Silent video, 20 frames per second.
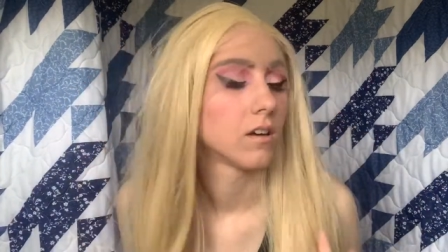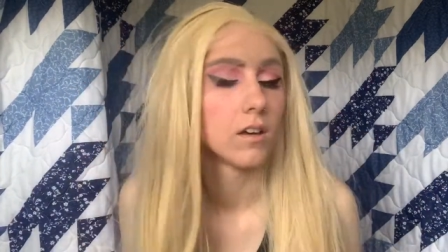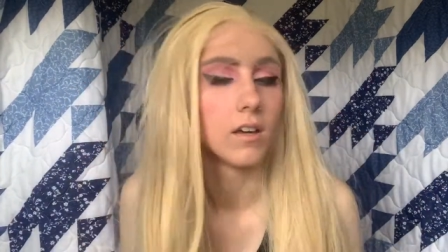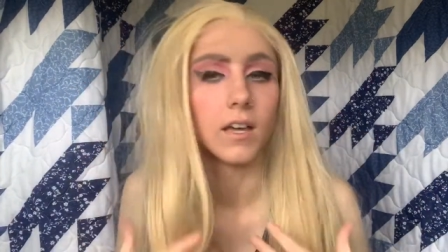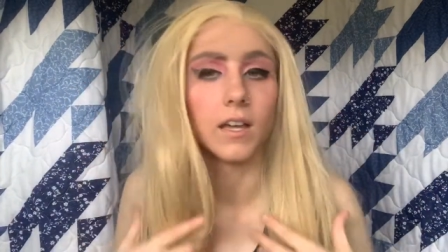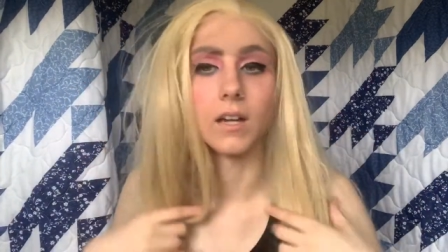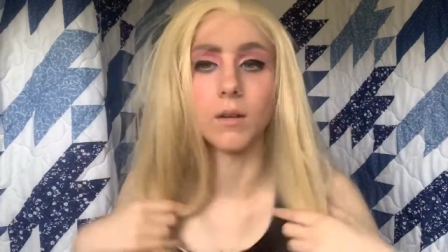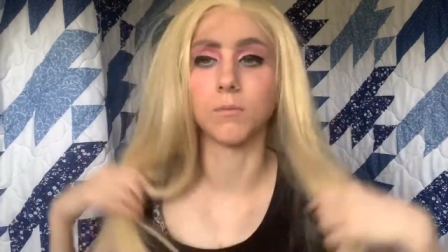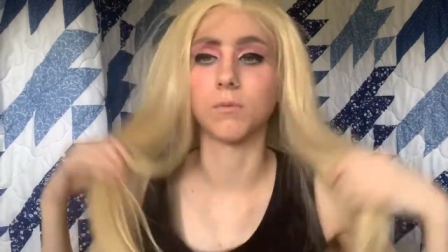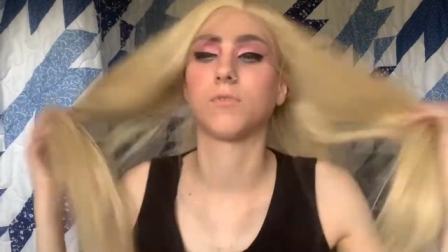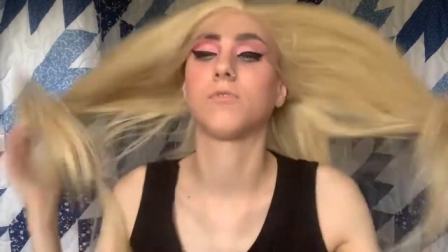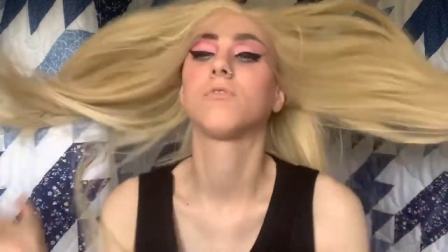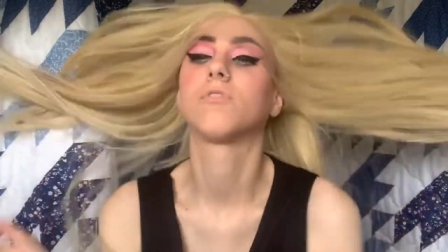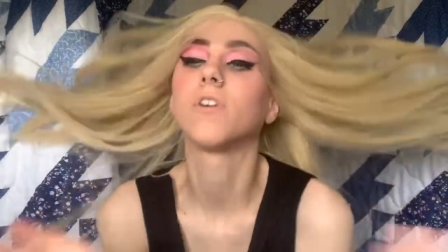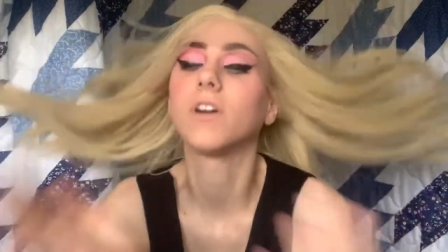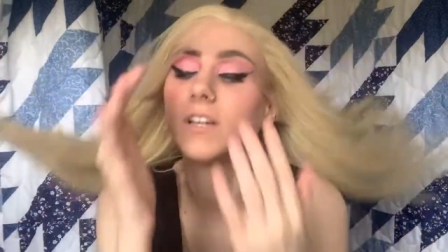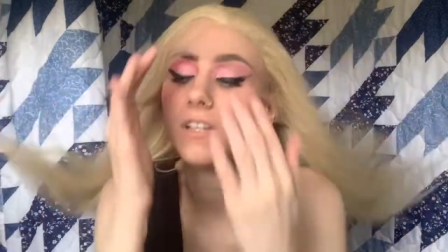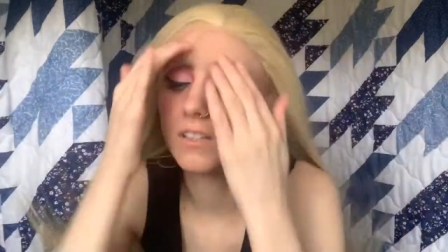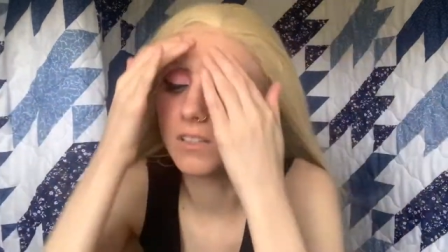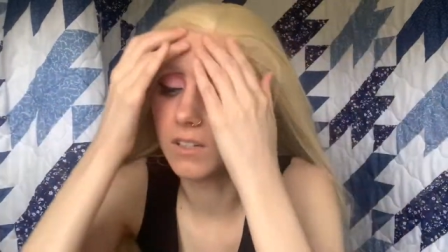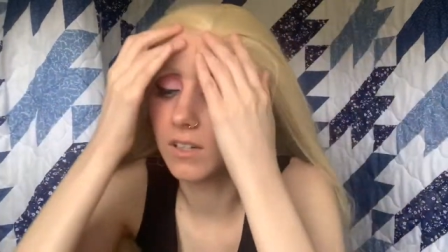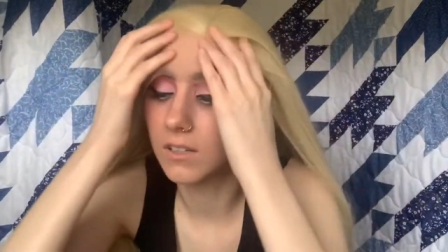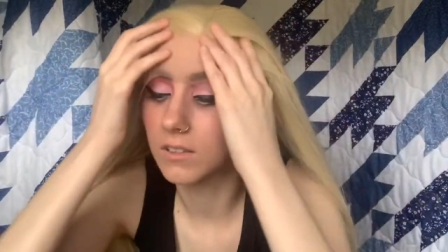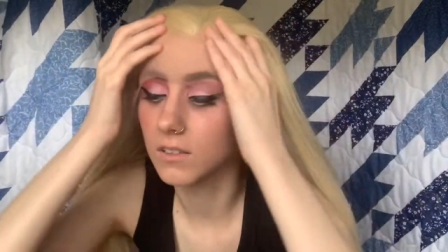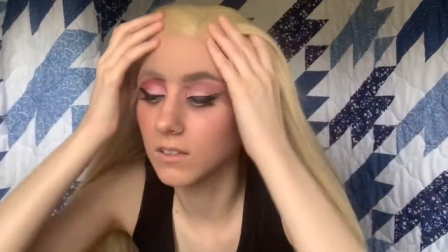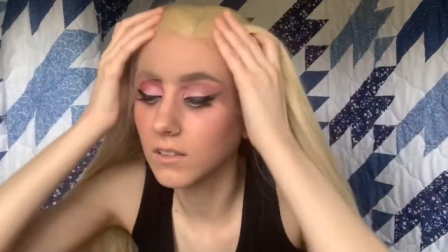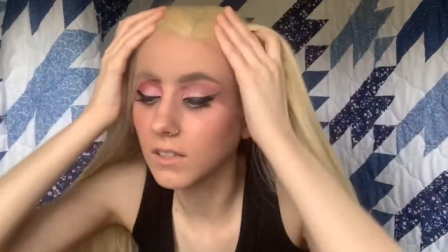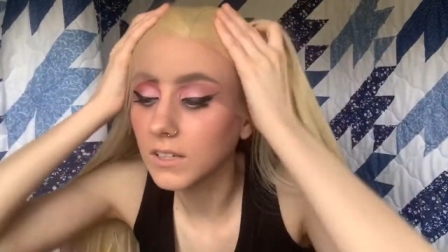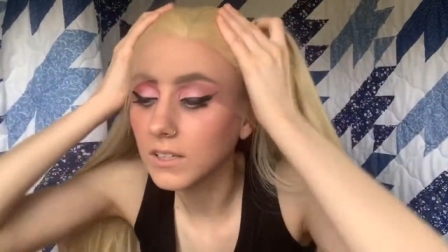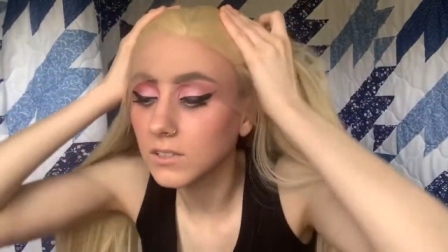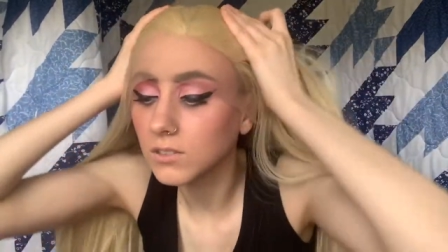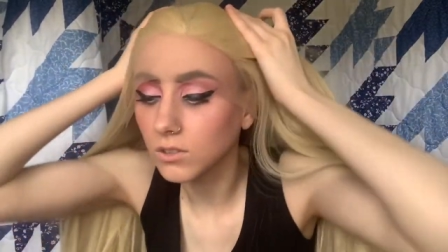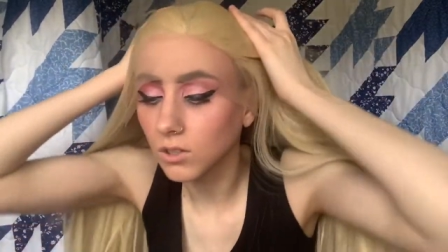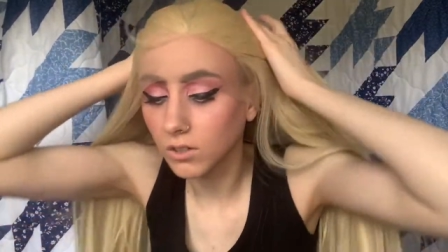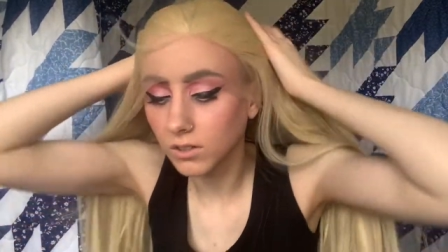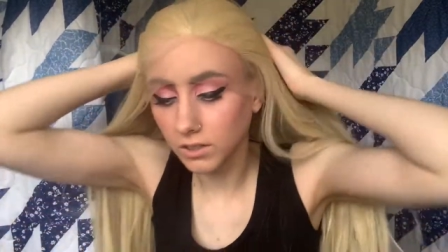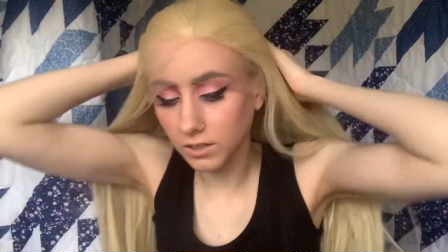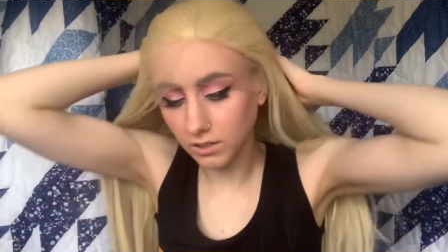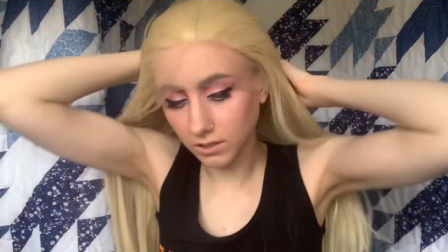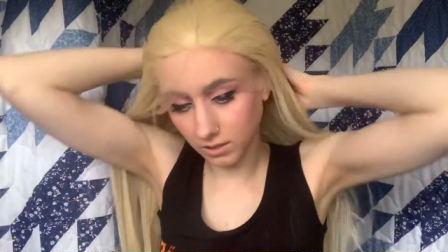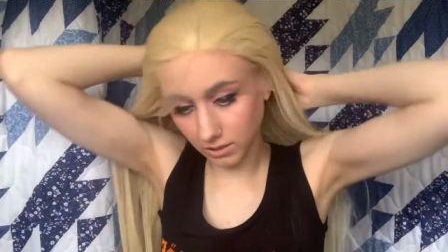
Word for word: And I'm afraid to cut the lace on it.